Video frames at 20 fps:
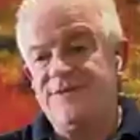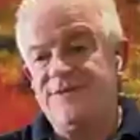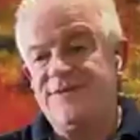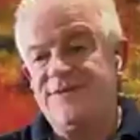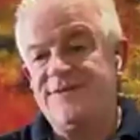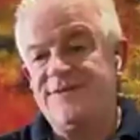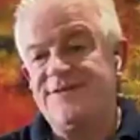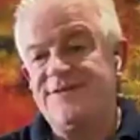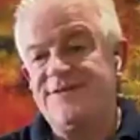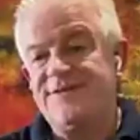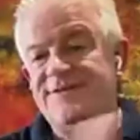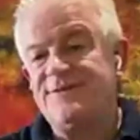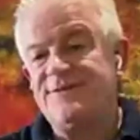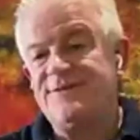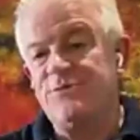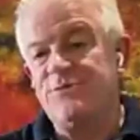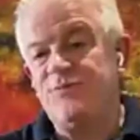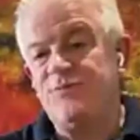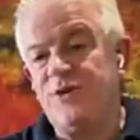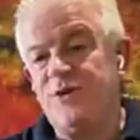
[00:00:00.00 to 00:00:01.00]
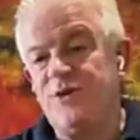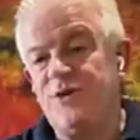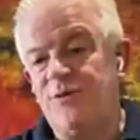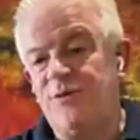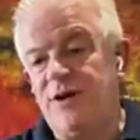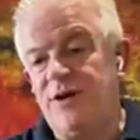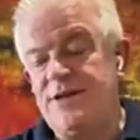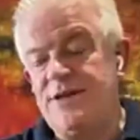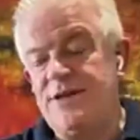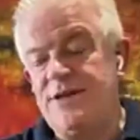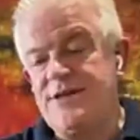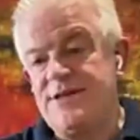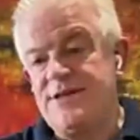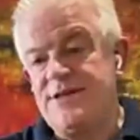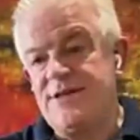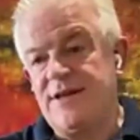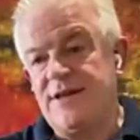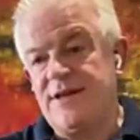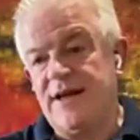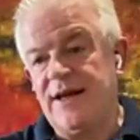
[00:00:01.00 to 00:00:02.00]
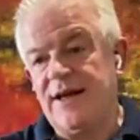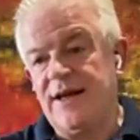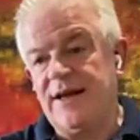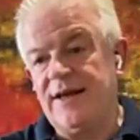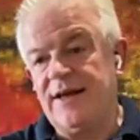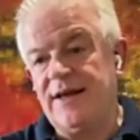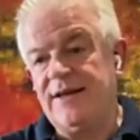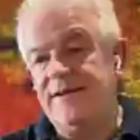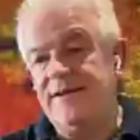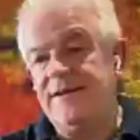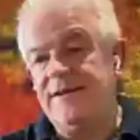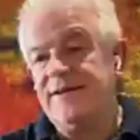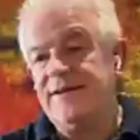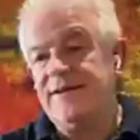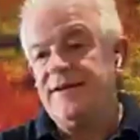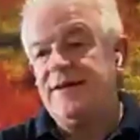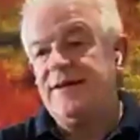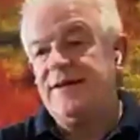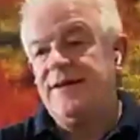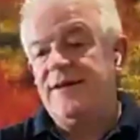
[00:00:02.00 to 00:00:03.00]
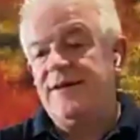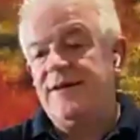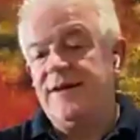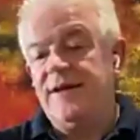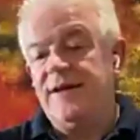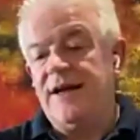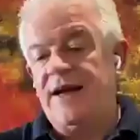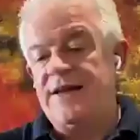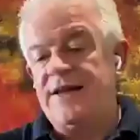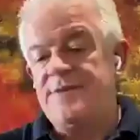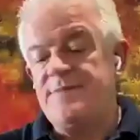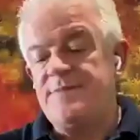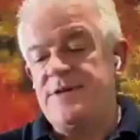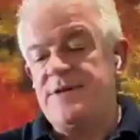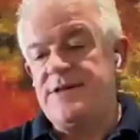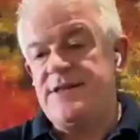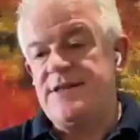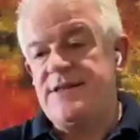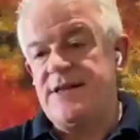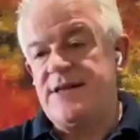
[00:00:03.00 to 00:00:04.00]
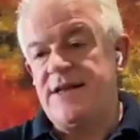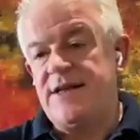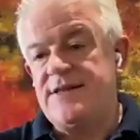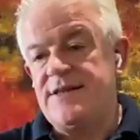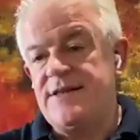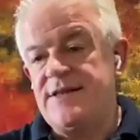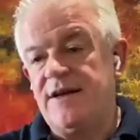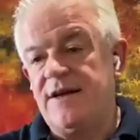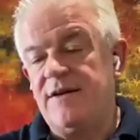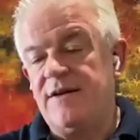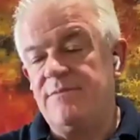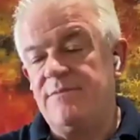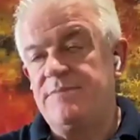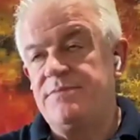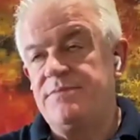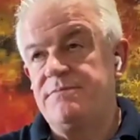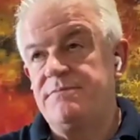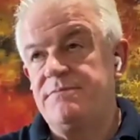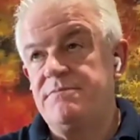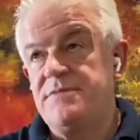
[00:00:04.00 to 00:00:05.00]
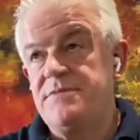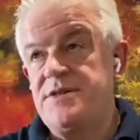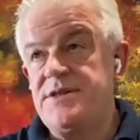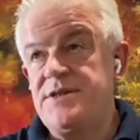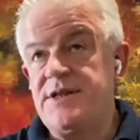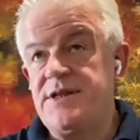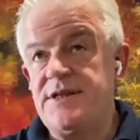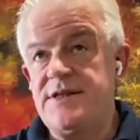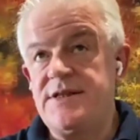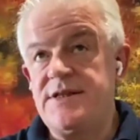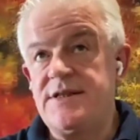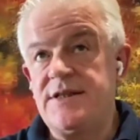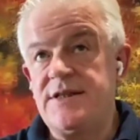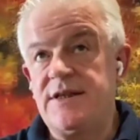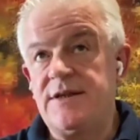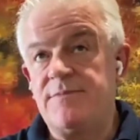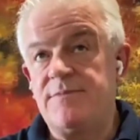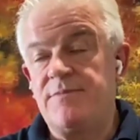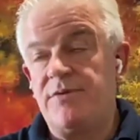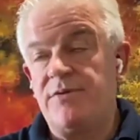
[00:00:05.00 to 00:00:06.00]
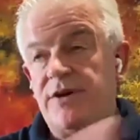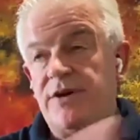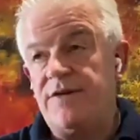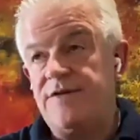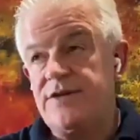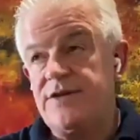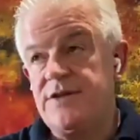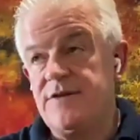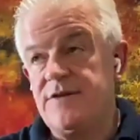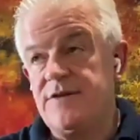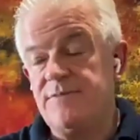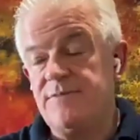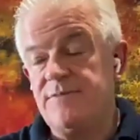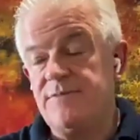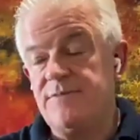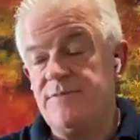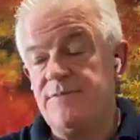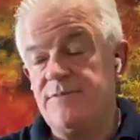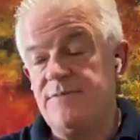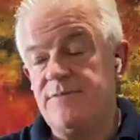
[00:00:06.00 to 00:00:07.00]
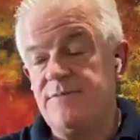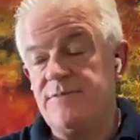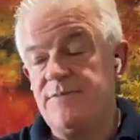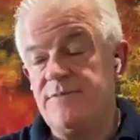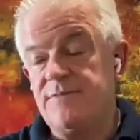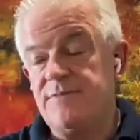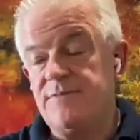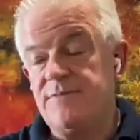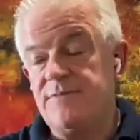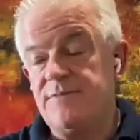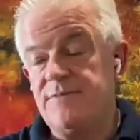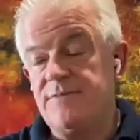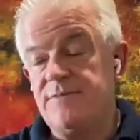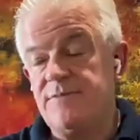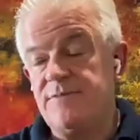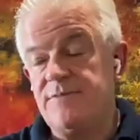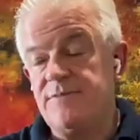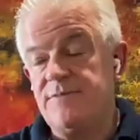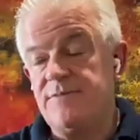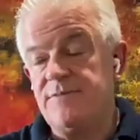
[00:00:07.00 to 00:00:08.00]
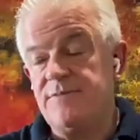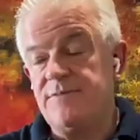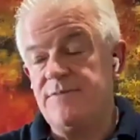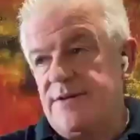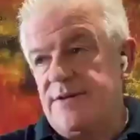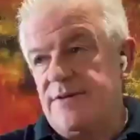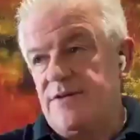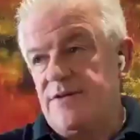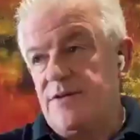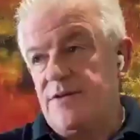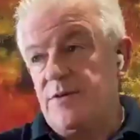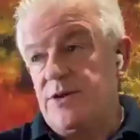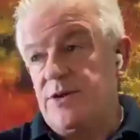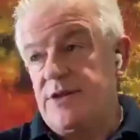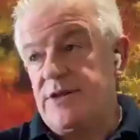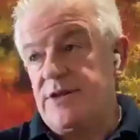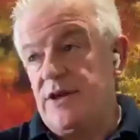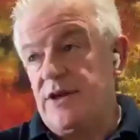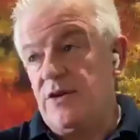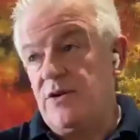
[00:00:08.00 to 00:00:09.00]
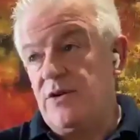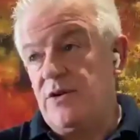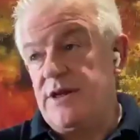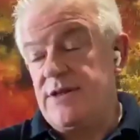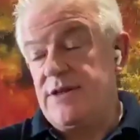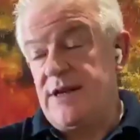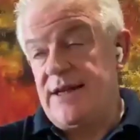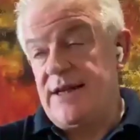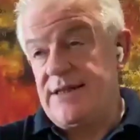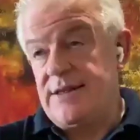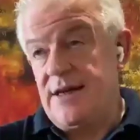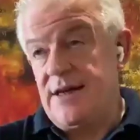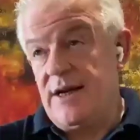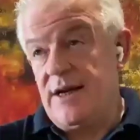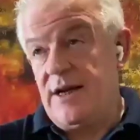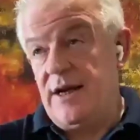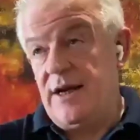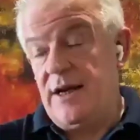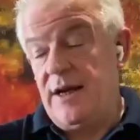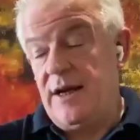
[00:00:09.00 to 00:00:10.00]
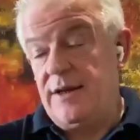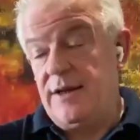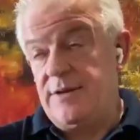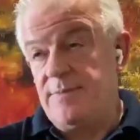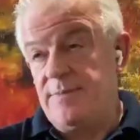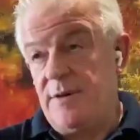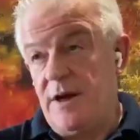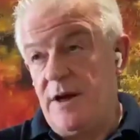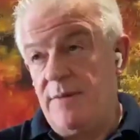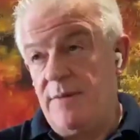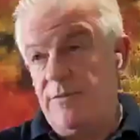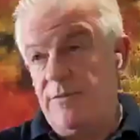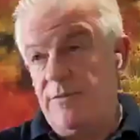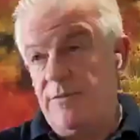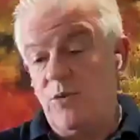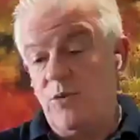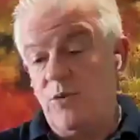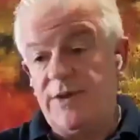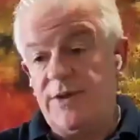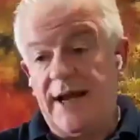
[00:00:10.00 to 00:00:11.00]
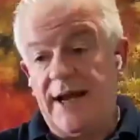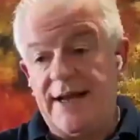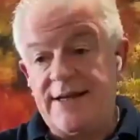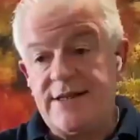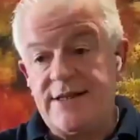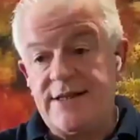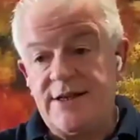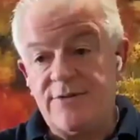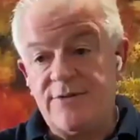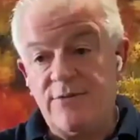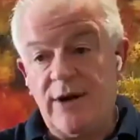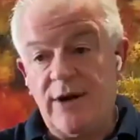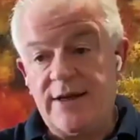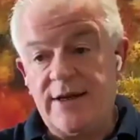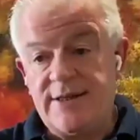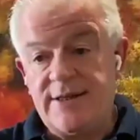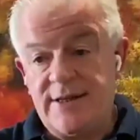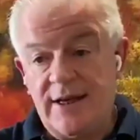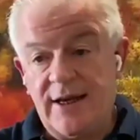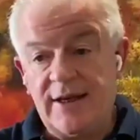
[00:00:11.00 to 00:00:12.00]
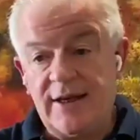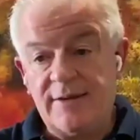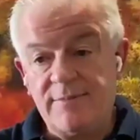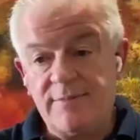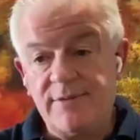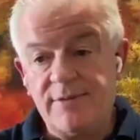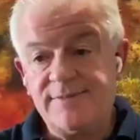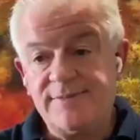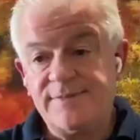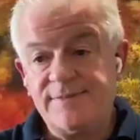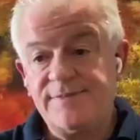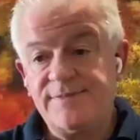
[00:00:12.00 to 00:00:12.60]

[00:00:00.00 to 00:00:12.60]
so, for example, there has been set up since the previous administration. That says there was, I think, is a department called the anti-red tape,